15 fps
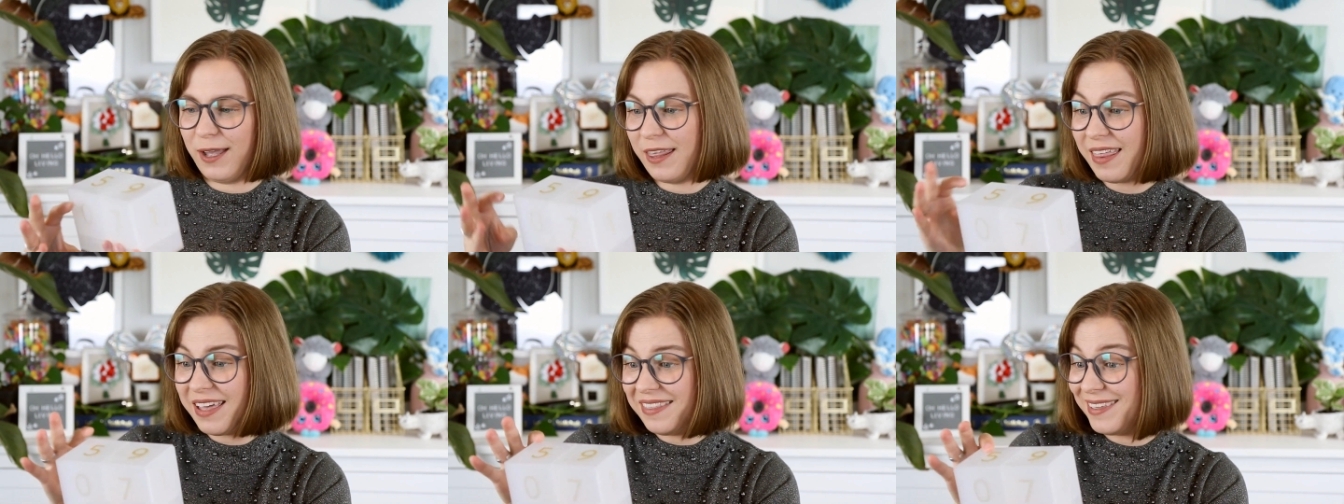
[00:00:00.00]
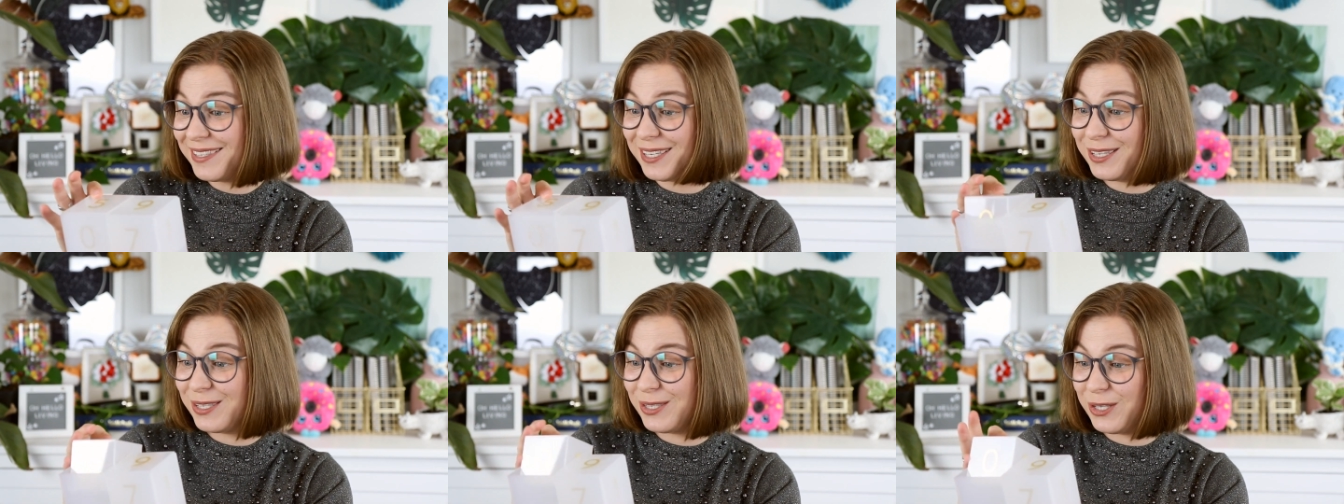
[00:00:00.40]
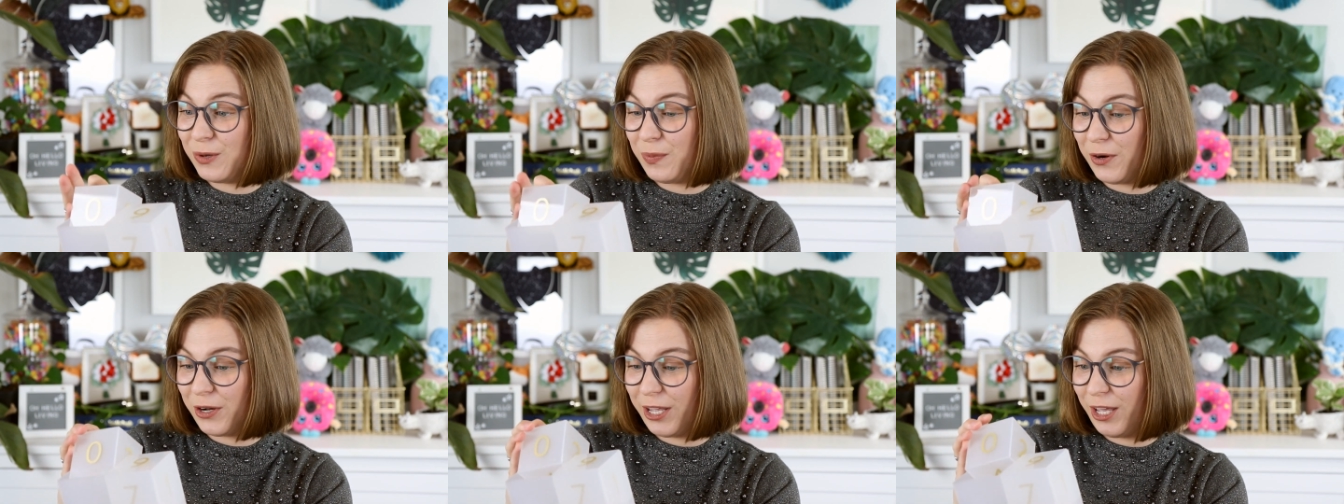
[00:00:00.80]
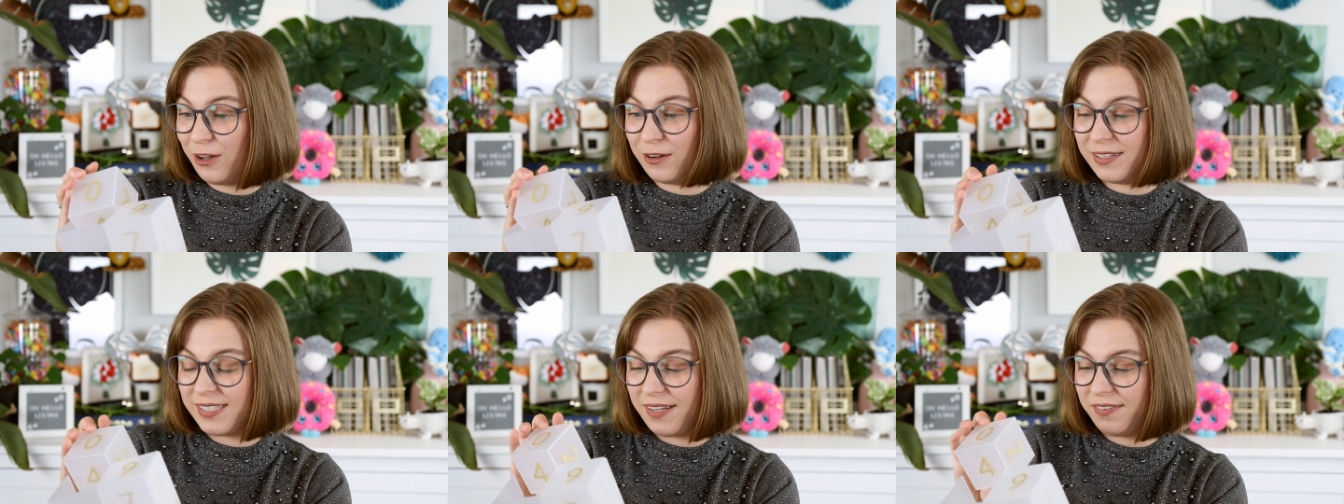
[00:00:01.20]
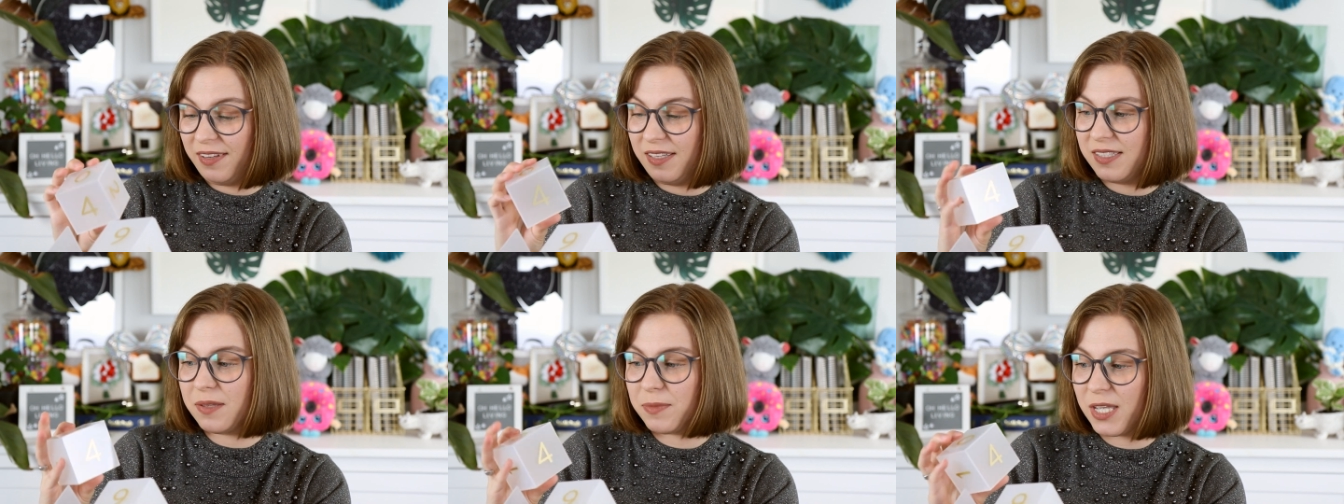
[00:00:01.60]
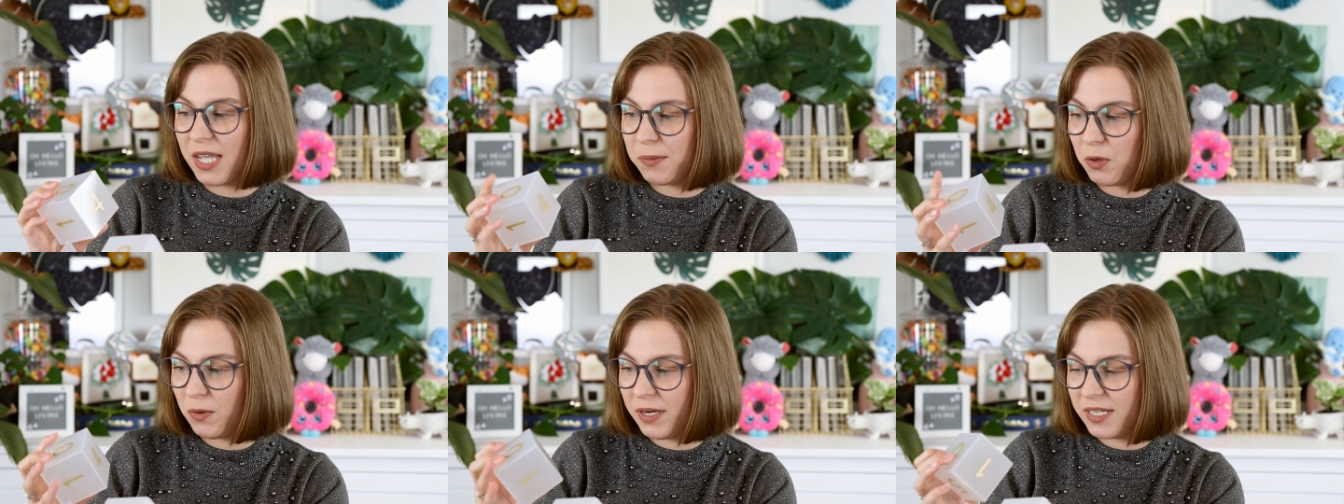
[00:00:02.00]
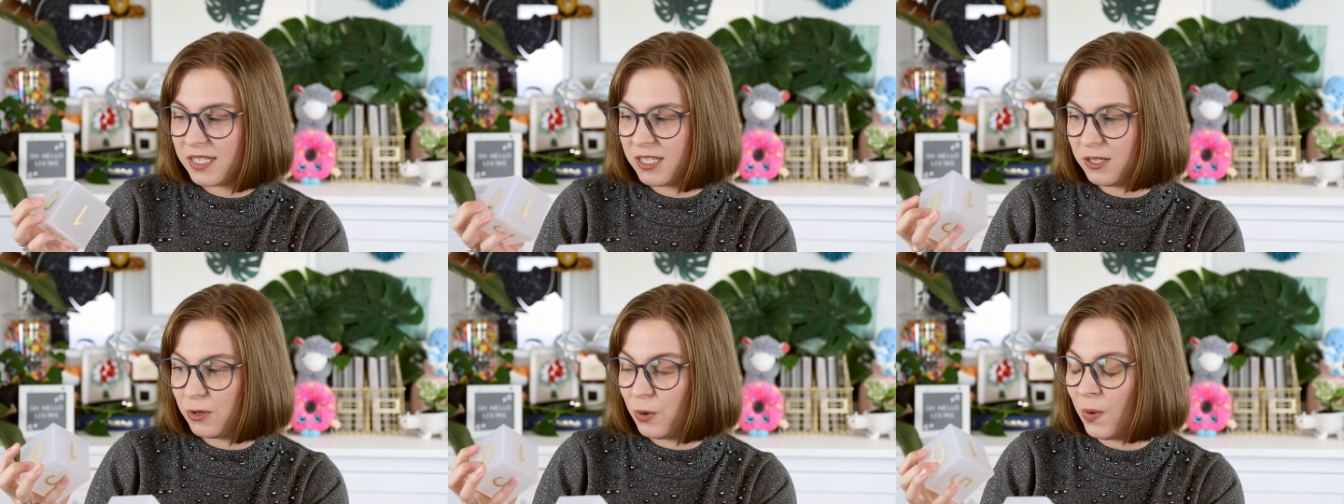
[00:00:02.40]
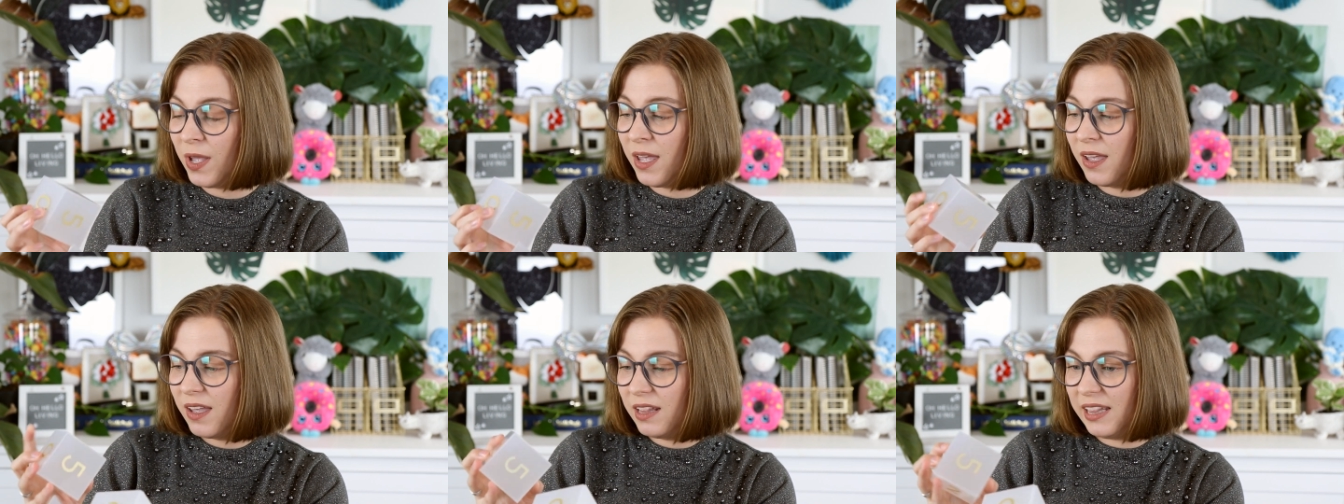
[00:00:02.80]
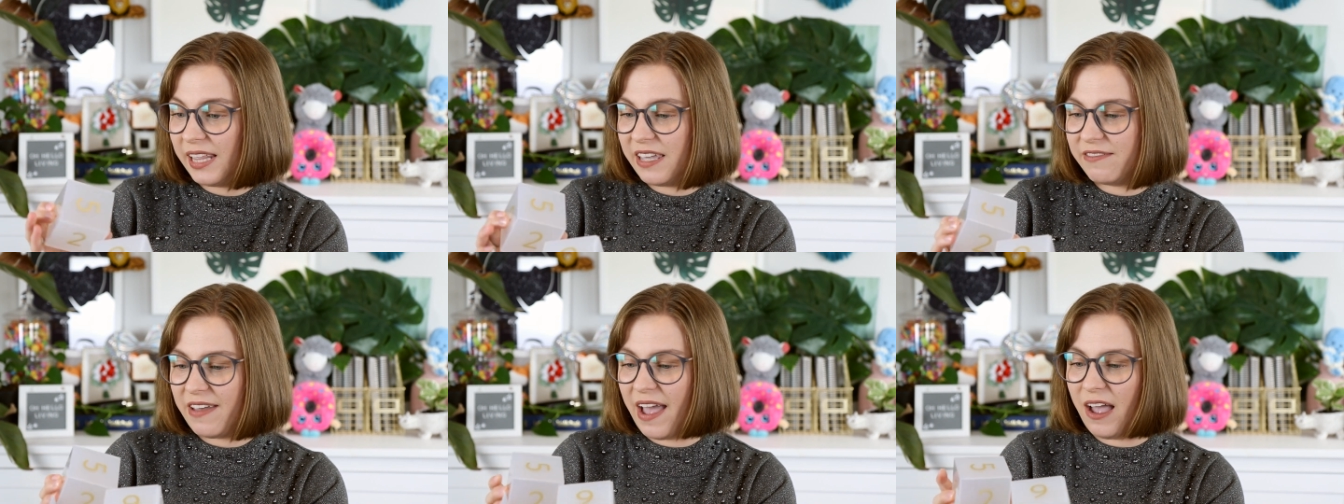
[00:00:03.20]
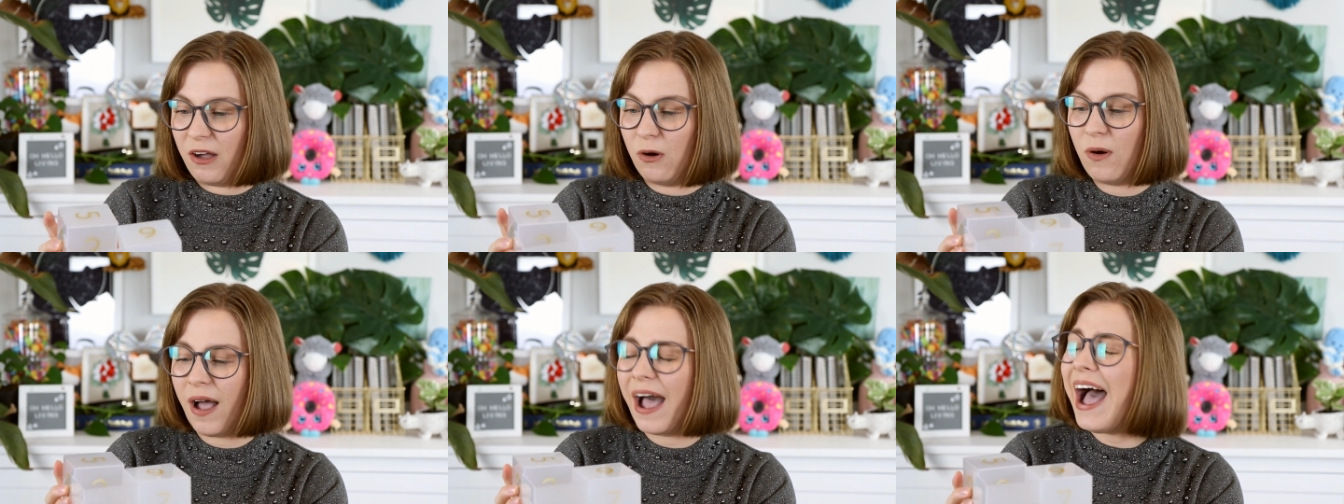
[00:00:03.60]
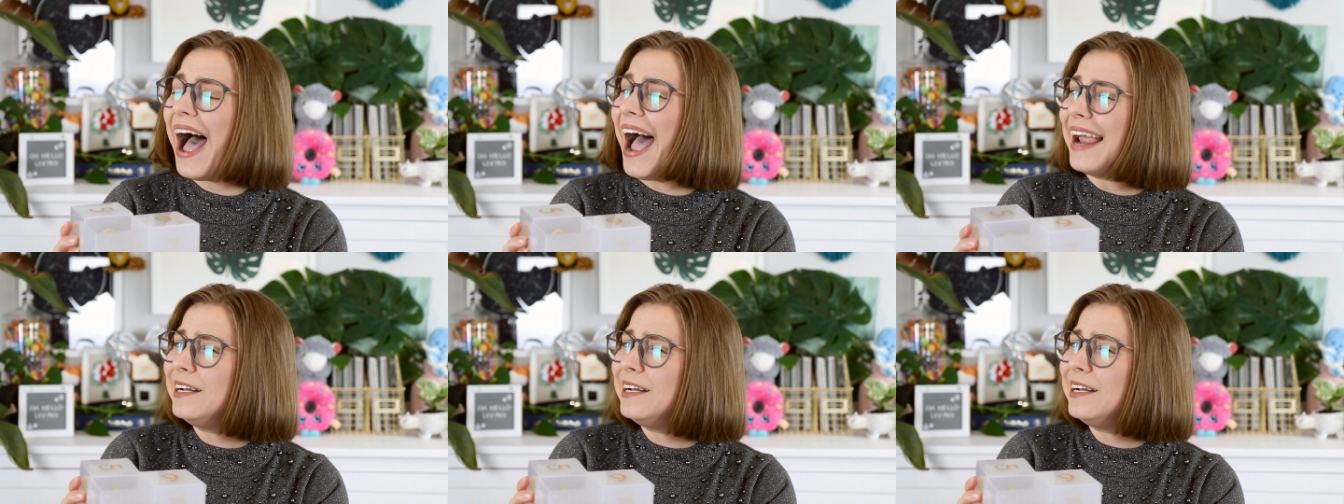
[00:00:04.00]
I think this is super cute and definitely something I'm going to leave out.